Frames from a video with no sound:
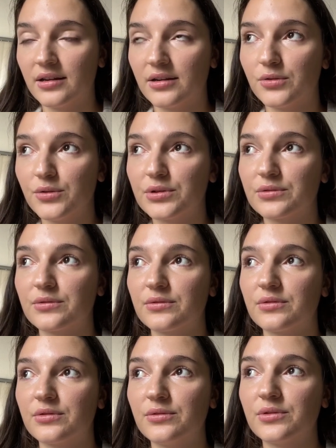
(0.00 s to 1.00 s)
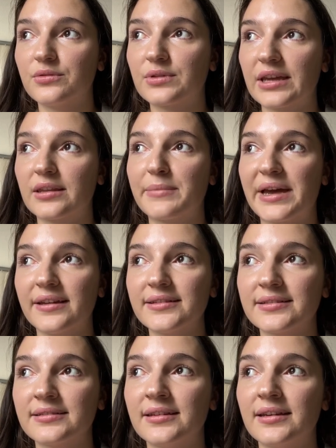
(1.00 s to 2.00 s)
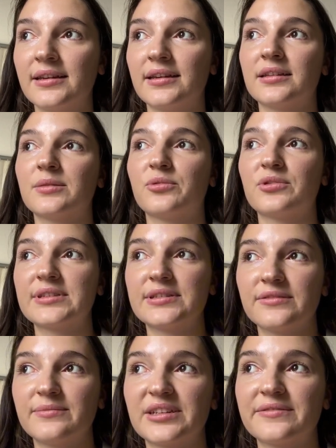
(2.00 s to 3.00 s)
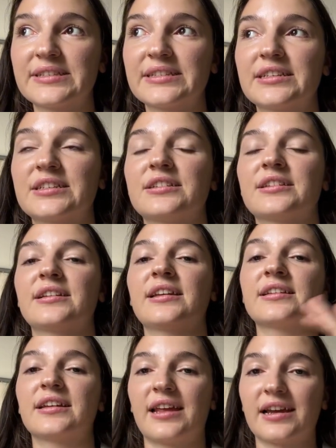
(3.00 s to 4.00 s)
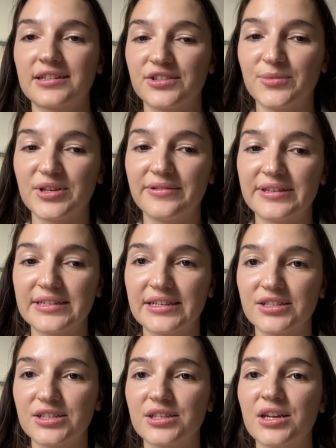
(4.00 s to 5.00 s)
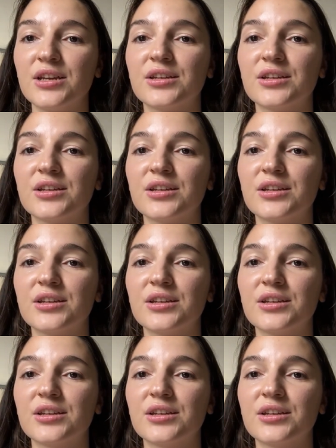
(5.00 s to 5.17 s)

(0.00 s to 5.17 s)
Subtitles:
who you can meet in a positive manifestation and in a negative manifestation.